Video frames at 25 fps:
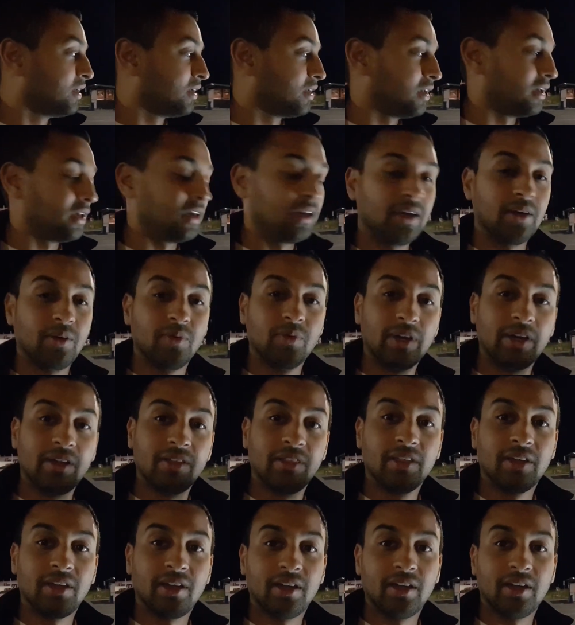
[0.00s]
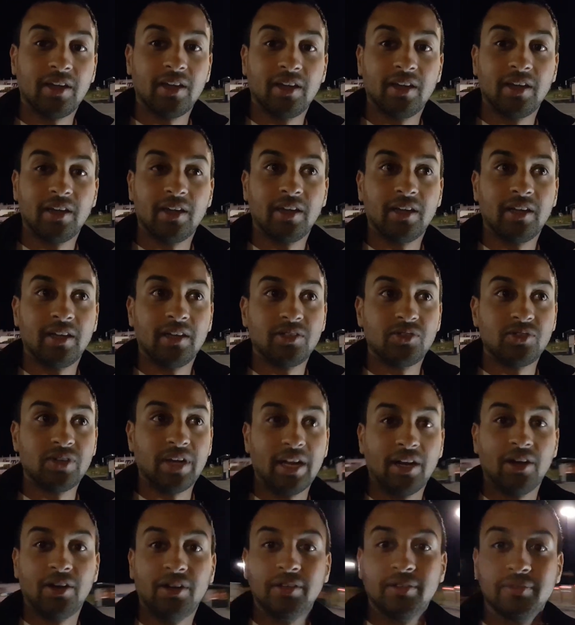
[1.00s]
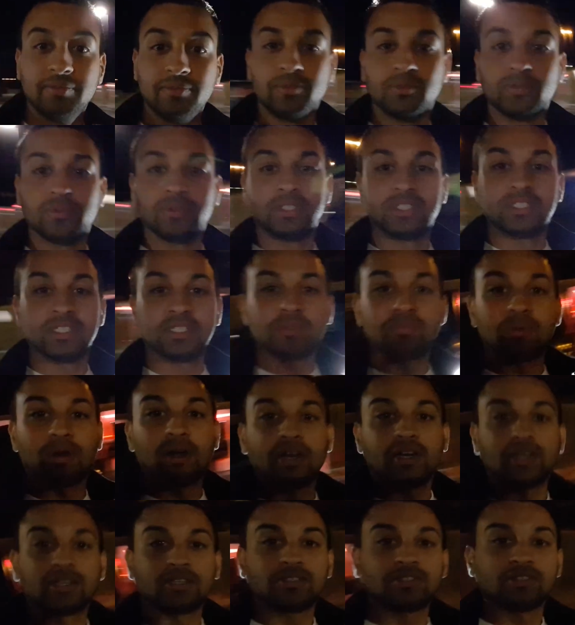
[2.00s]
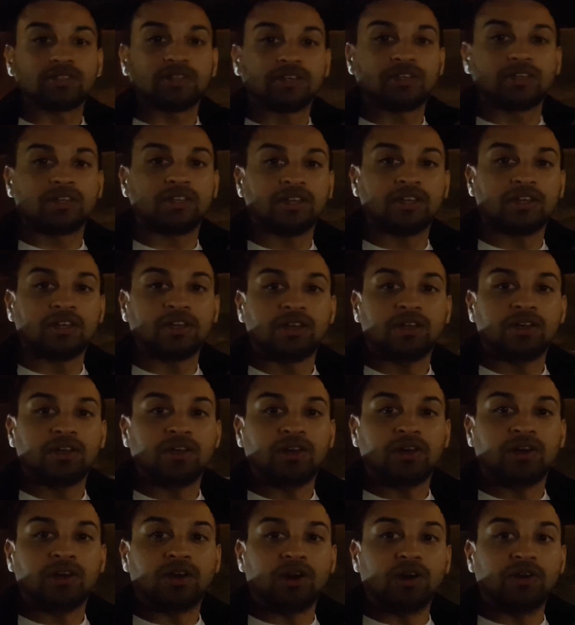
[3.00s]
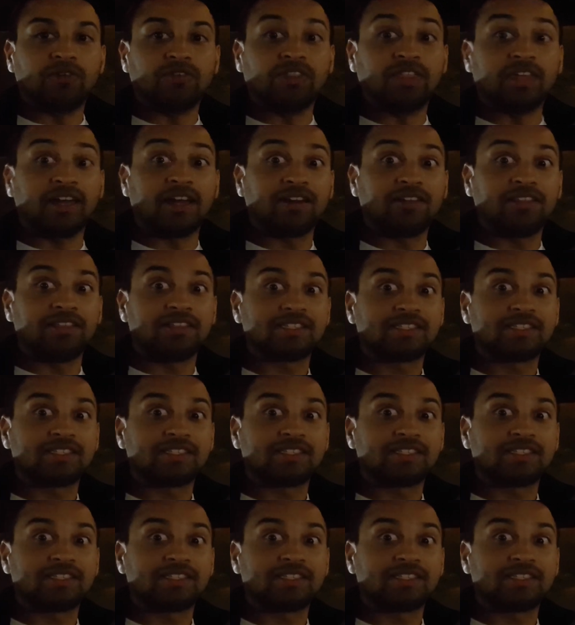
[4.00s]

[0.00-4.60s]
where the trailer, which is parked over there this